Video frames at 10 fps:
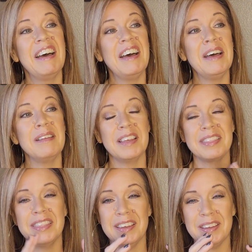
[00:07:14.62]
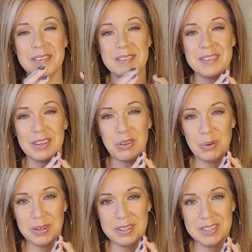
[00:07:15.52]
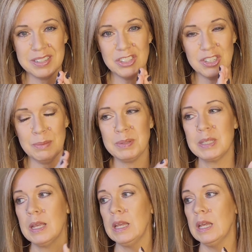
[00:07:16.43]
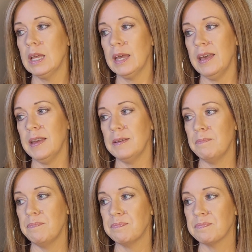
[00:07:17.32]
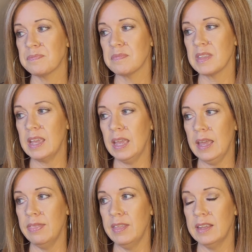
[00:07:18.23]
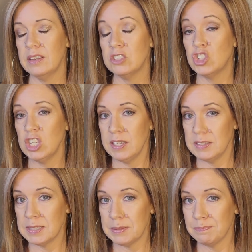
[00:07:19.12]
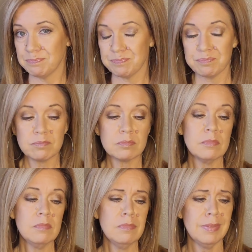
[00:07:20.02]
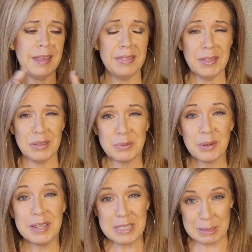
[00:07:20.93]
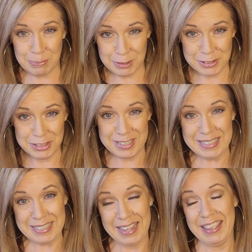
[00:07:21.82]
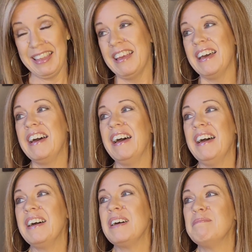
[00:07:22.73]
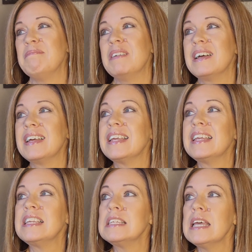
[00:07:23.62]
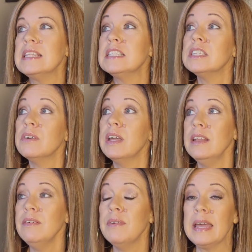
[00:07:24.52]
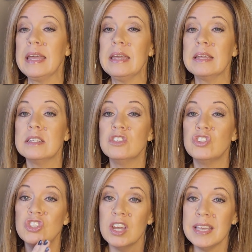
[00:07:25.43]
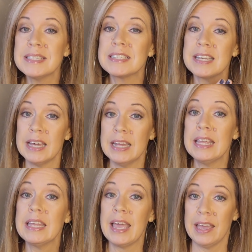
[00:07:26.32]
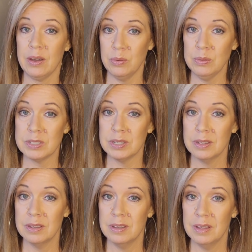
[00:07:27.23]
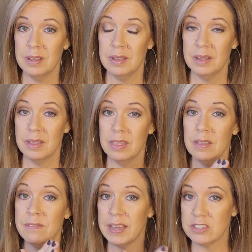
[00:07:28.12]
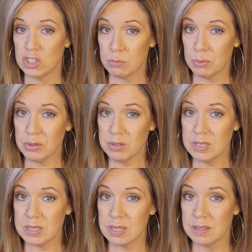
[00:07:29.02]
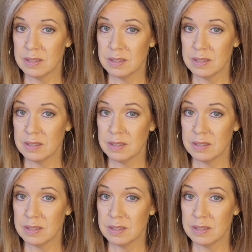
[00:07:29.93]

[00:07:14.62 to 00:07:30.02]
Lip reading: like the corn chips, and then cheese. Those were his splurges. And so anyway, just cutting out the vegetables